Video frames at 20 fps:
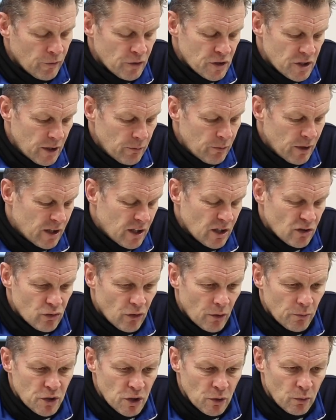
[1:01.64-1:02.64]
Obviously, the
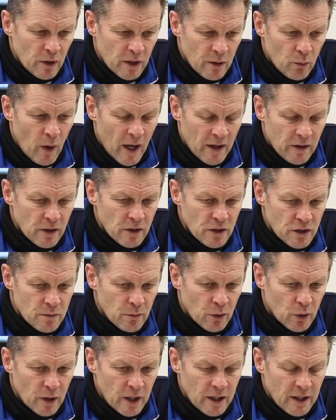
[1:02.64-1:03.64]
disruption with the weather this
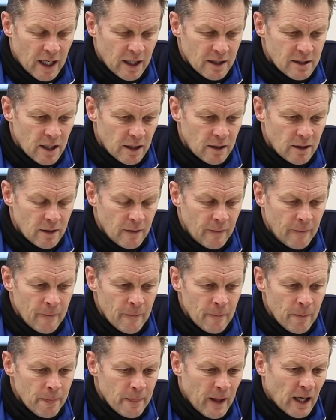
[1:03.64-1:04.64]
morning, that
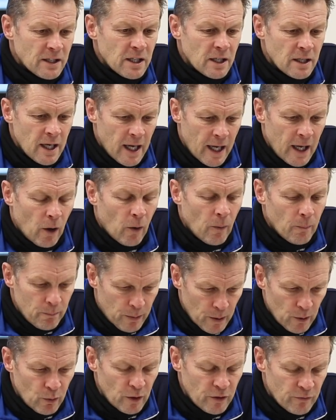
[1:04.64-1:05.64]
didn't help,
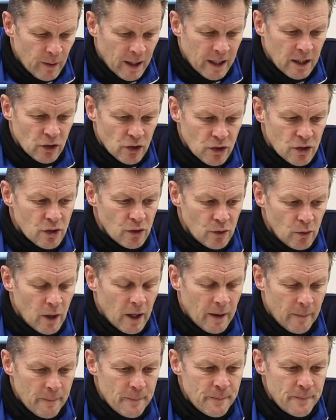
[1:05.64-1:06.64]
but we've managed
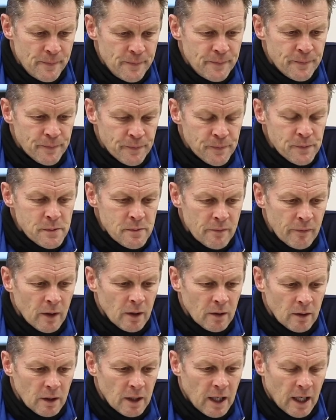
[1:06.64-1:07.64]
to
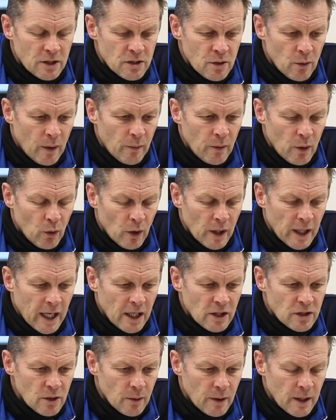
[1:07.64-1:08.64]
get to where we want to
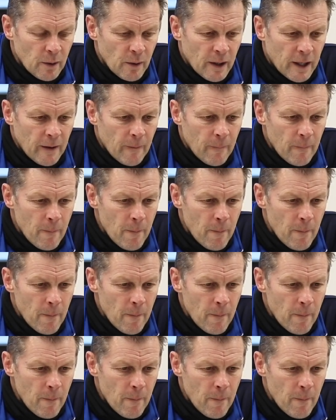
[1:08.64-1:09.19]
get to anyway.